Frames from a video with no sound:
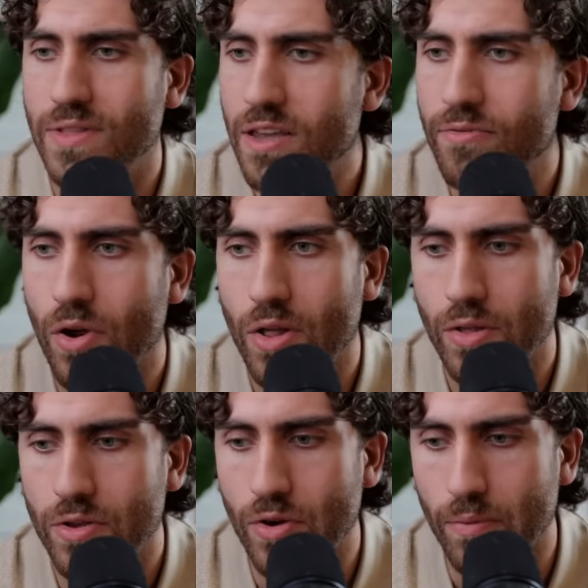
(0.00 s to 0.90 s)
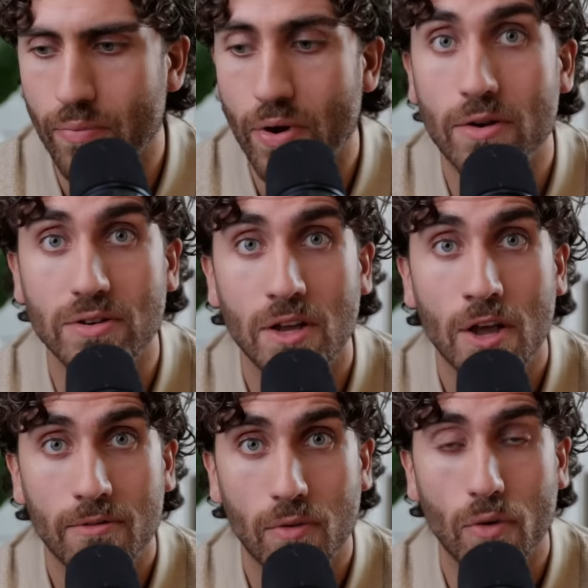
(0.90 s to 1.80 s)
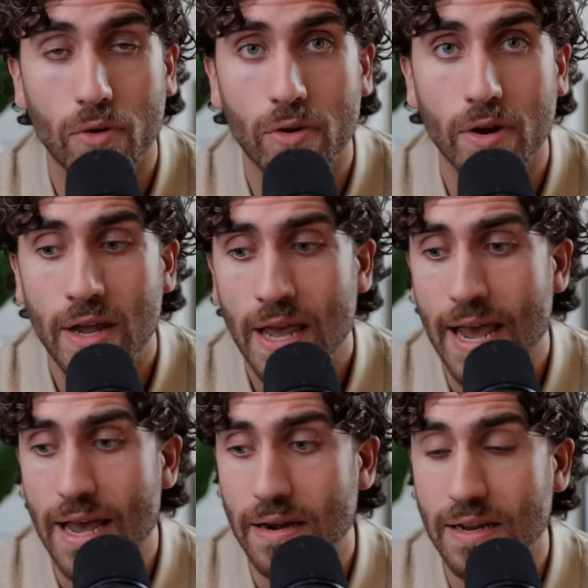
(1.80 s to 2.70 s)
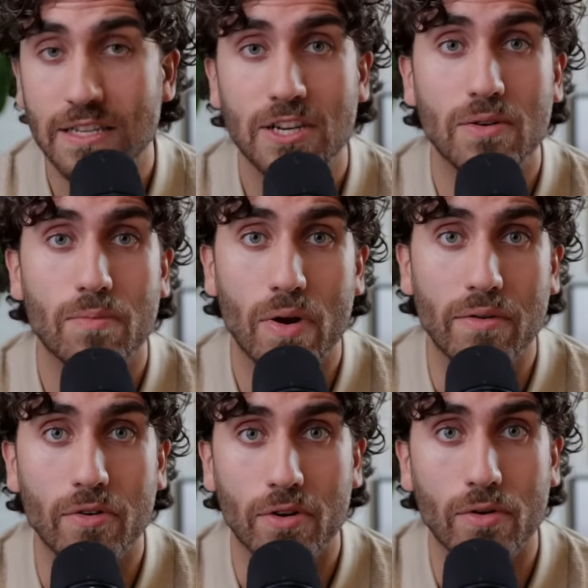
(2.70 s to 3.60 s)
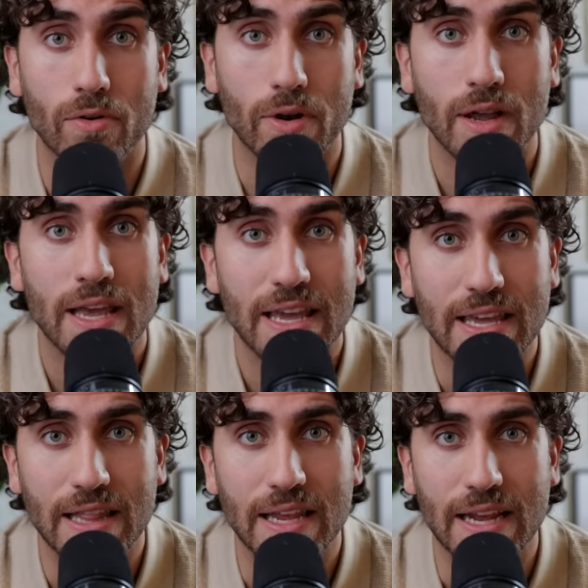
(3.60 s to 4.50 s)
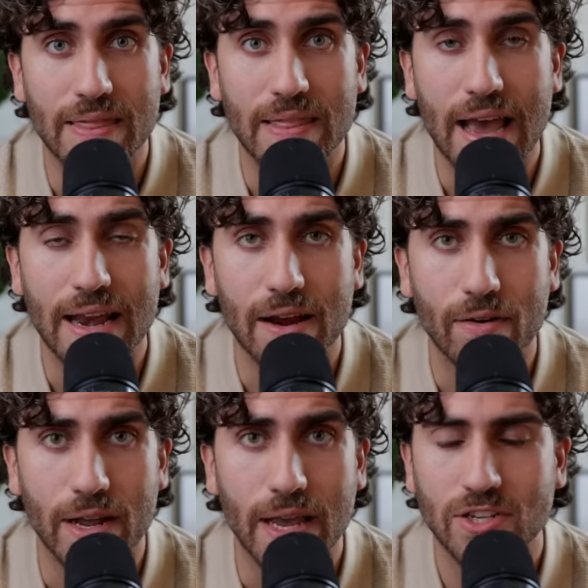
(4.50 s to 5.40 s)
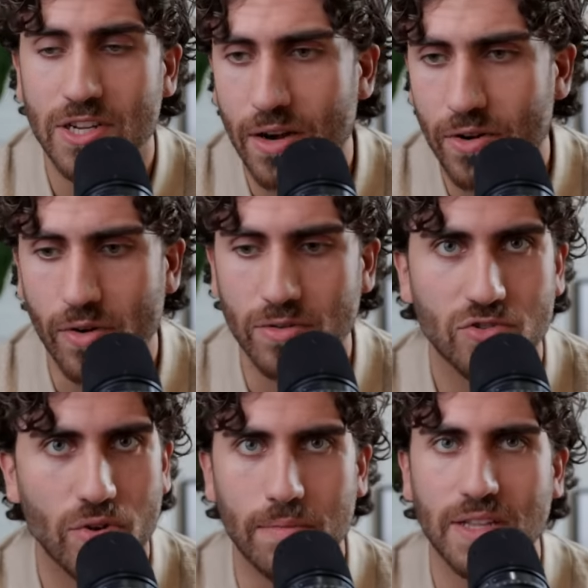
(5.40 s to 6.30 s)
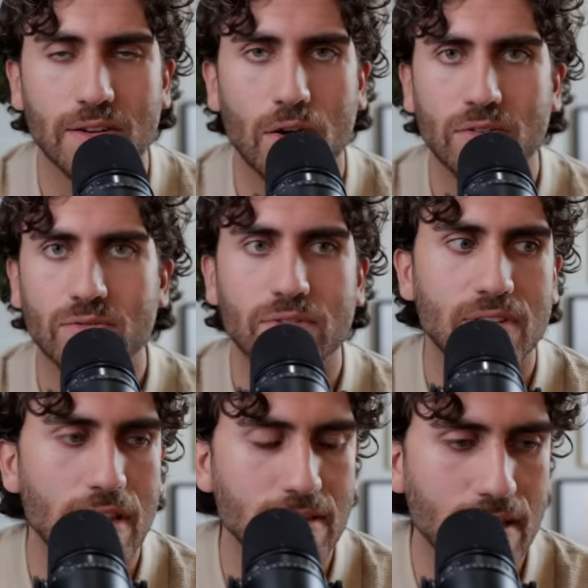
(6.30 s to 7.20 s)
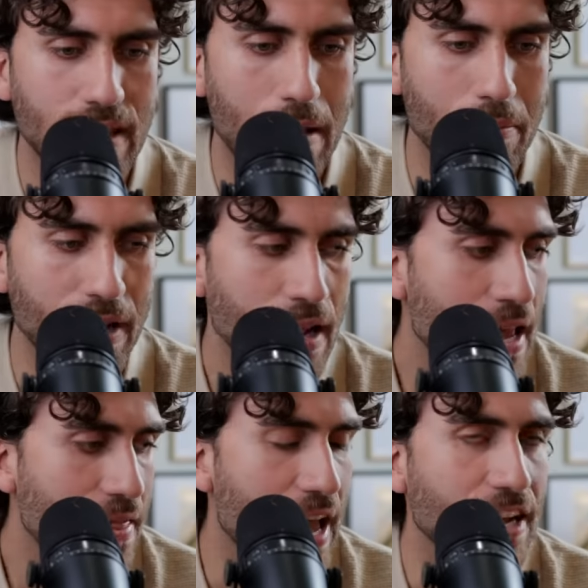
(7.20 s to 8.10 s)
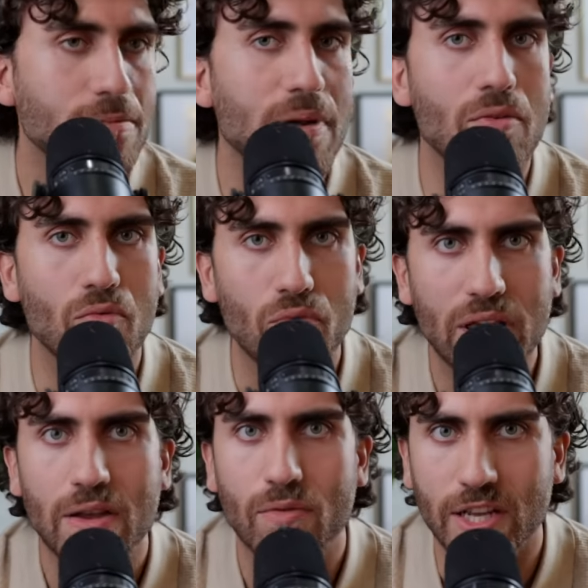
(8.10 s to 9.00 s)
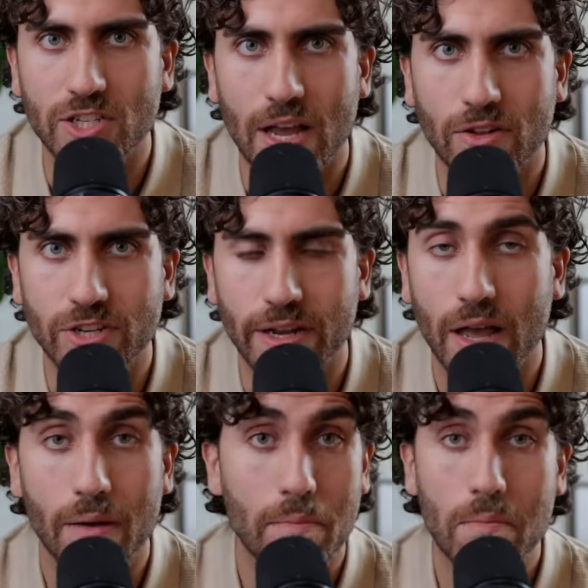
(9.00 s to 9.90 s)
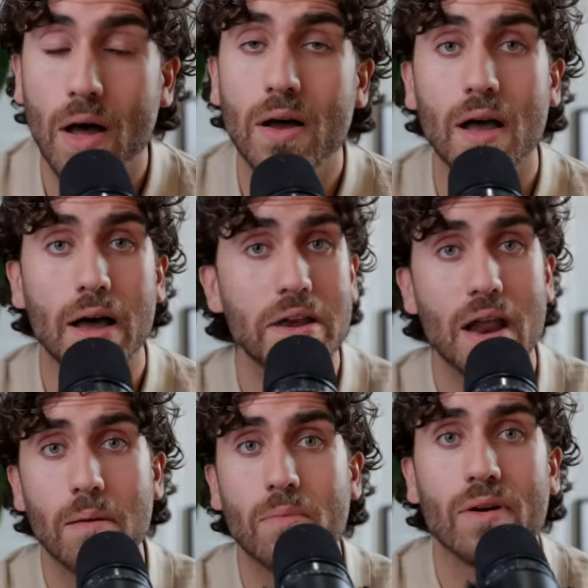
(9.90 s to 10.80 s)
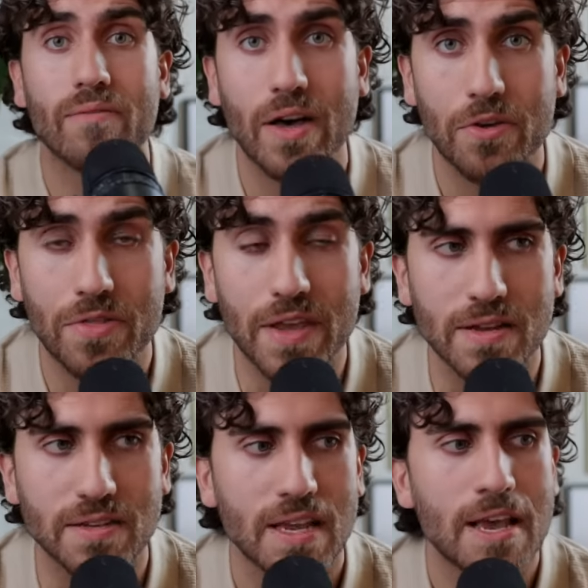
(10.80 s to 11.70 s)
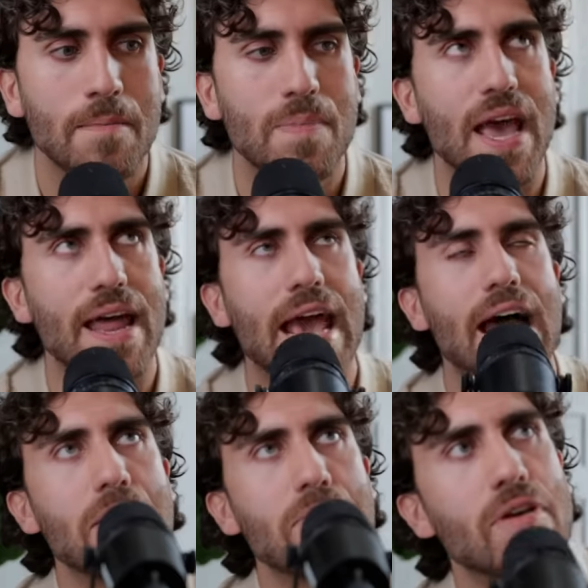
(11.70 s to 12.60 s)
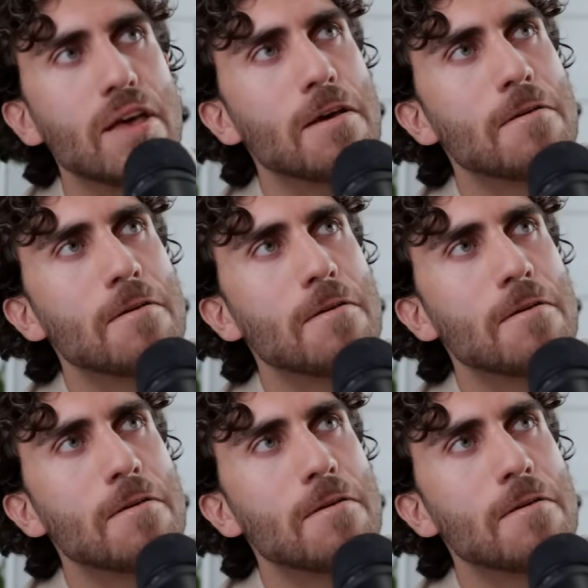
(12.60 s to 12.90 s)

so thank you for all your prayers for her and continue to pray for her healing in that area as she undergoes treatments and all sorts of things like that but that has been really really challenging, among a number of other things that have